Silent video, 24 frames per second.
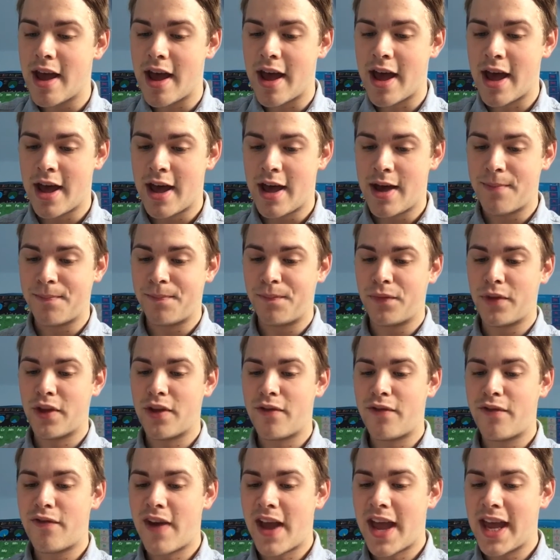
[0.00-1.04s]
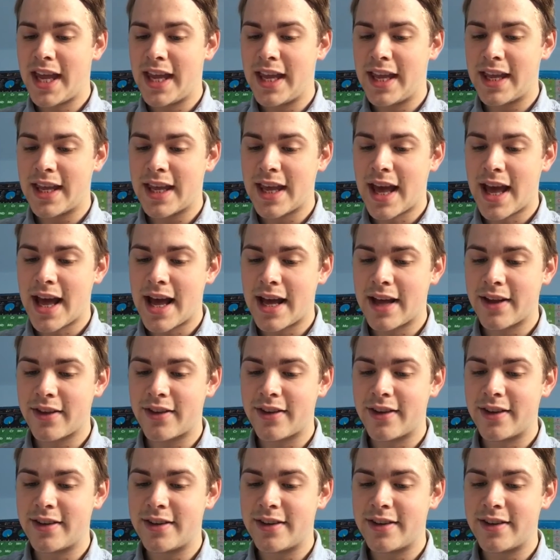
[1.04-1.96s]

Faye, Kaz,